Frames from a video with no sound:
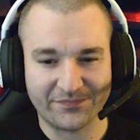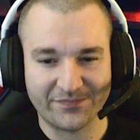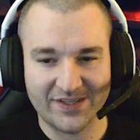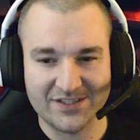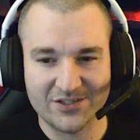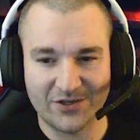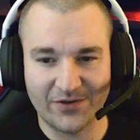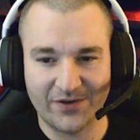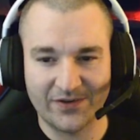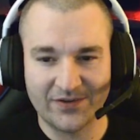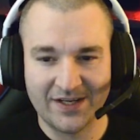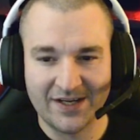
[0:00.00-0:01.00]

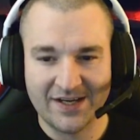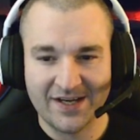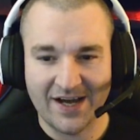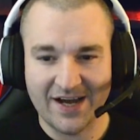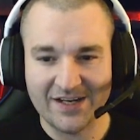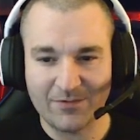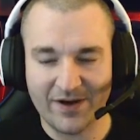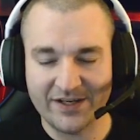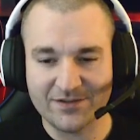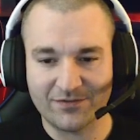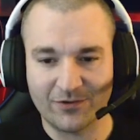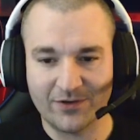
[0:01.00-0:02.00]
So I didn't want
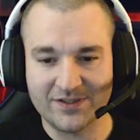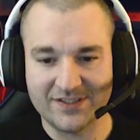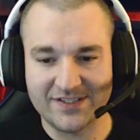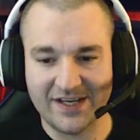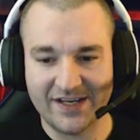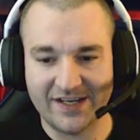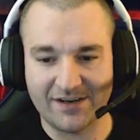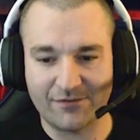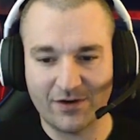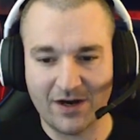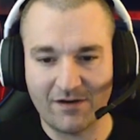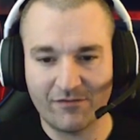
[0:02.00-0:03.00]
each floor to take
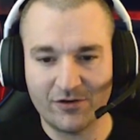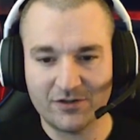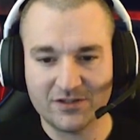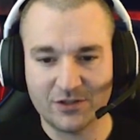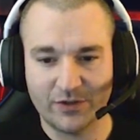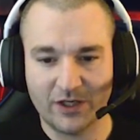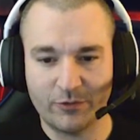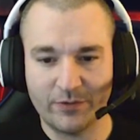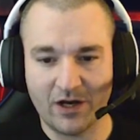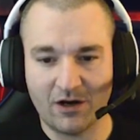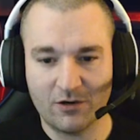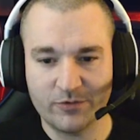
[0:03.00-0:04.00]
forever. So here we
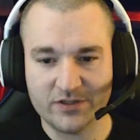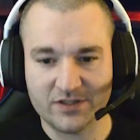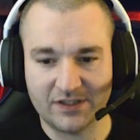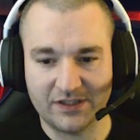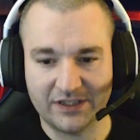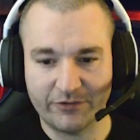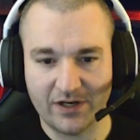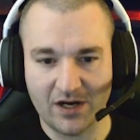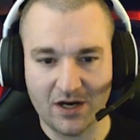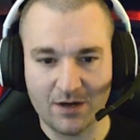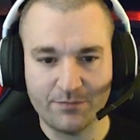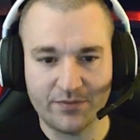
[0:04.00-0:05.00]
are, we're just clearing
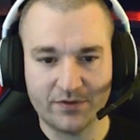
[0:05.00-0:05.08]
up